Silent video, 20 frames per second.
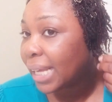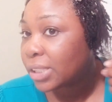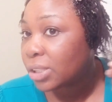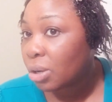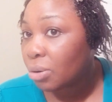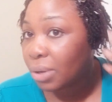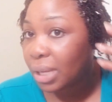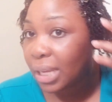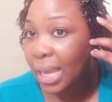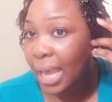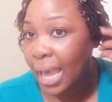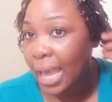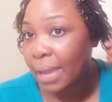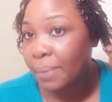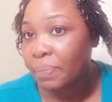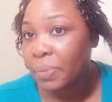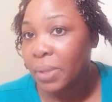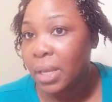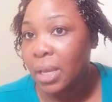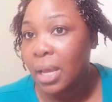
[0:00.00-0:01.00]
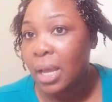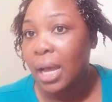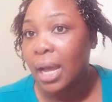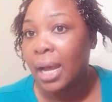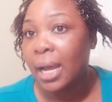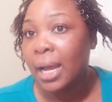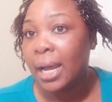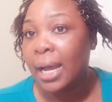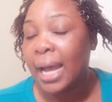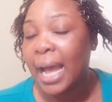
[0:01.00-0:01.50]
that's okay.
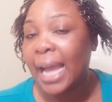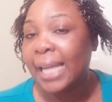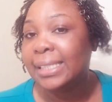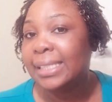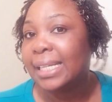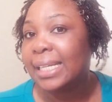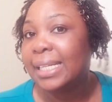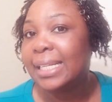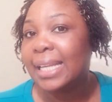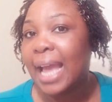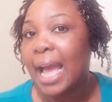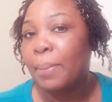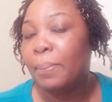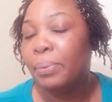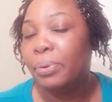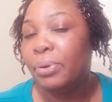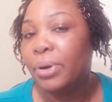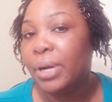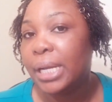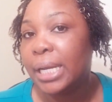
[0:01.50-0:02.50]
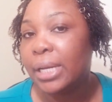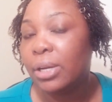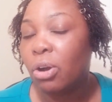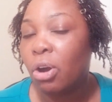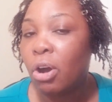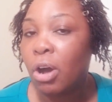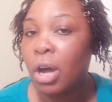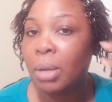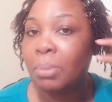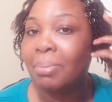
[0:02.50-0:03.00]
I did not put
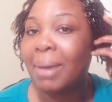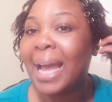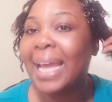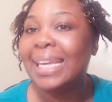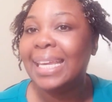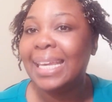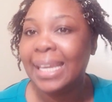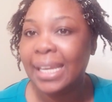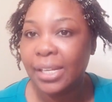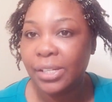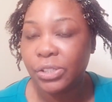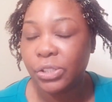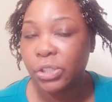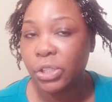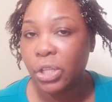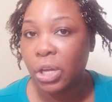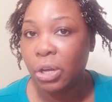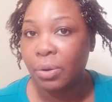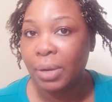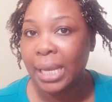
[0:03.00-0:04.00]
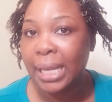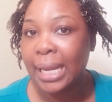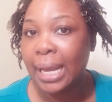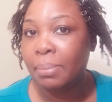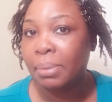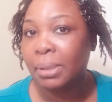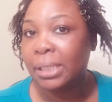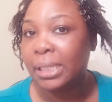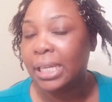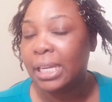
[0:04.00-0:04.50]
it on my ends though,
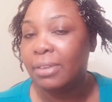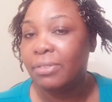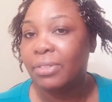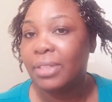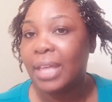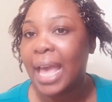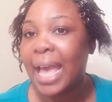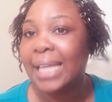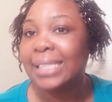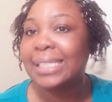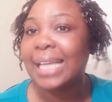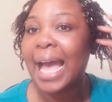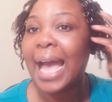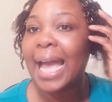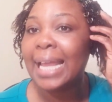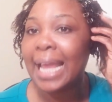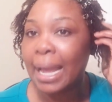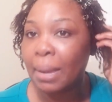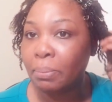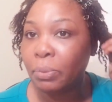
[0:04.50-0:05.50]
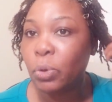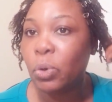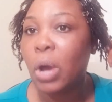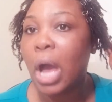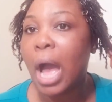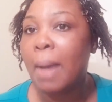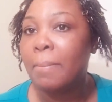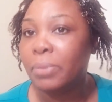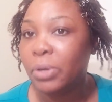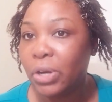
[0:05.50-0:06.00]
and I believe that
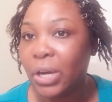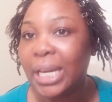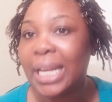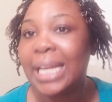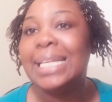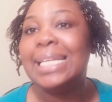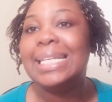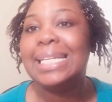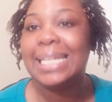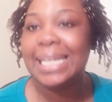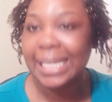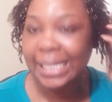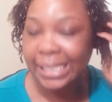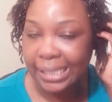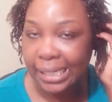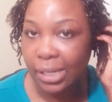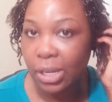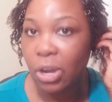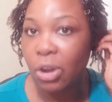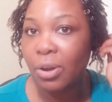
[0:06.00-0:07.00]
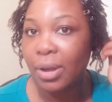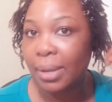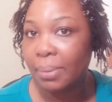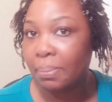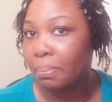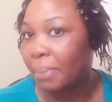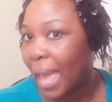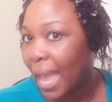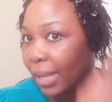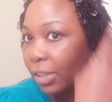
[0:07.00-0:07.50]
I'm gonna need to go
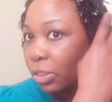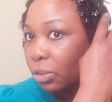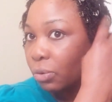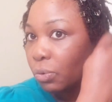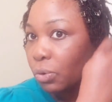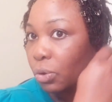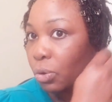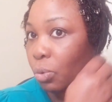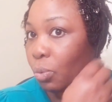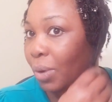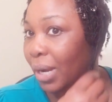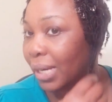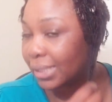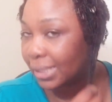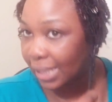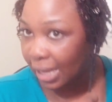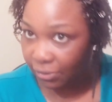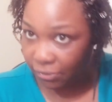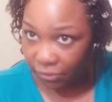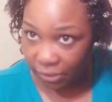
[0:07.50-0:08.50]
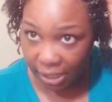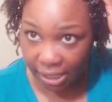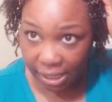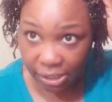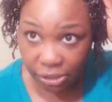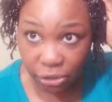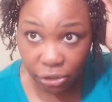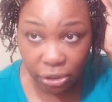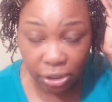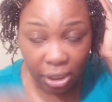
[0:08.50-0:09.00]
back through once I
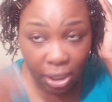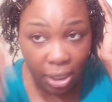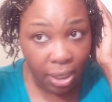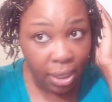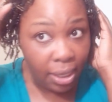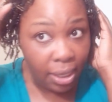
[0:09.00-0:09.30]
finish